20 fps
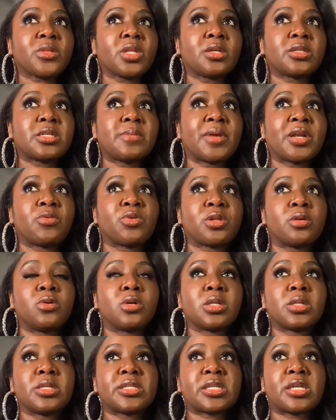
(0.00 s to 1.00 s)
somebody with
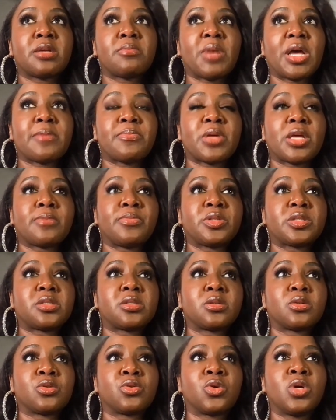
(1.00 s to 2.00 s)
oily skin might be able
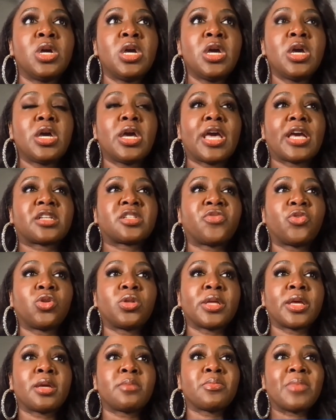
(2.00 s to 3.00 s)
to
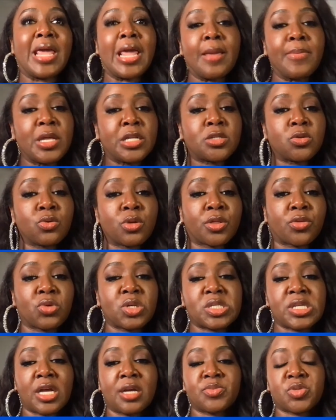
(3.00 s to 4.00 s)
exfoliate maybe two to three
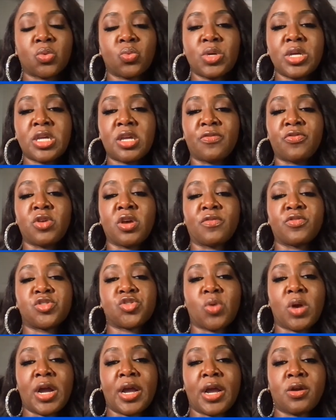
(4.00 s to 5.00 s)
times a week if you have
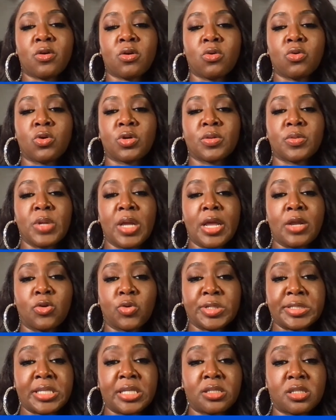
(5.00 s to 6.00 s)
drier or in or
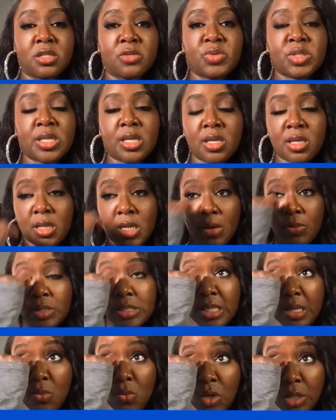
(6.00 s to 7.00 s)
sensitive skin i would
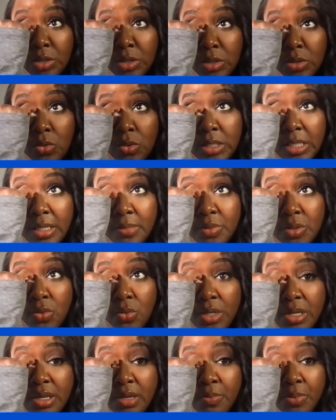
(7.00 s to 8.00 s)
say one to two times a
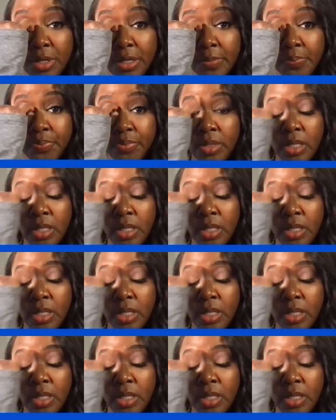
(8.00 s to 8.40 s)
week but